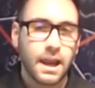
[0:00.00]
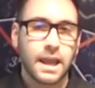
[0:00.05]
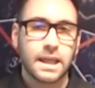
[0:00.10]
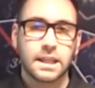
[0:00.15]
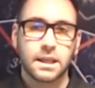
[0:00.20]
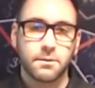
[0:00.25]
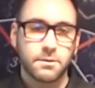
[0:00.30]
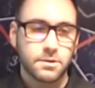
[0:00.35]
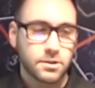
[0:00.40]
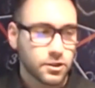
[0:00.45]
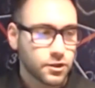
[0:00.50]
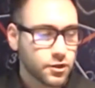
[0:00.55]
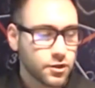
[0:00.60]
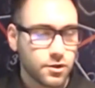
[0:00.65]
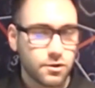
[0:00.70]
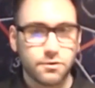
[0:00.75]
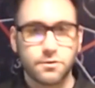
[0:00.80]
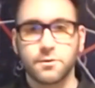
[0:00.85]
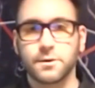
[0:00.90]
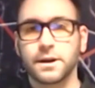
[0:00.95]
and they would just
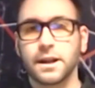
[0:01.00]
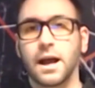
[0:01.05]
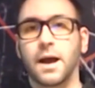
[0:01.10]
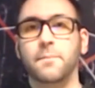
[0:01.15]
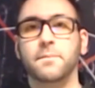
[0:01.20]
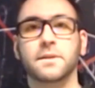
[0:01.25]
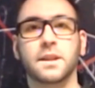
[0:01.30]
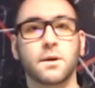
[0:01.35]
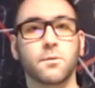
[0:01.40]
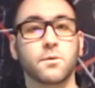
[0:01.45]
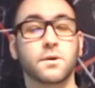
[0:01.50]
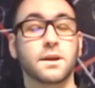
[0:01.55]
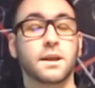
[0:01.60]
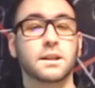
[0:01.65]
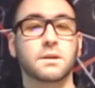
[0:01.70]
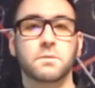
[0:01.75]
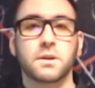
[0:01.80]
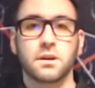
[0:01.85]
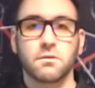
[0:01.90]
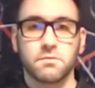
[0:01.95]
screw it up, and they wouldn't
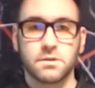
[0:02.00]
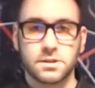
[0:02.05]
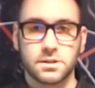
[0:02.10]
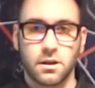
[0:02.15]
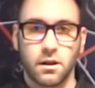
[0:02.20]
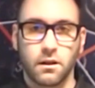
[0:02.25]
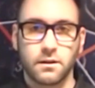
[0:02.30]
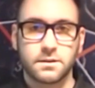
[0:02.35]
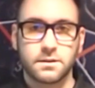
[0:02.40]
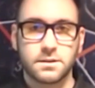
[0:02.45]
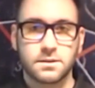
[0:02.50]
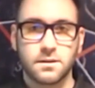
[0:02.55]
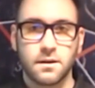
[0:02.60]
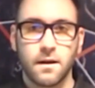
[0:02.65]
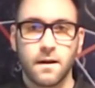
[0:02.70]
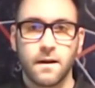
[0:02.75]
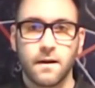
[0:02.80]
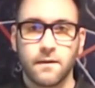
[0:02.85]
get them any results.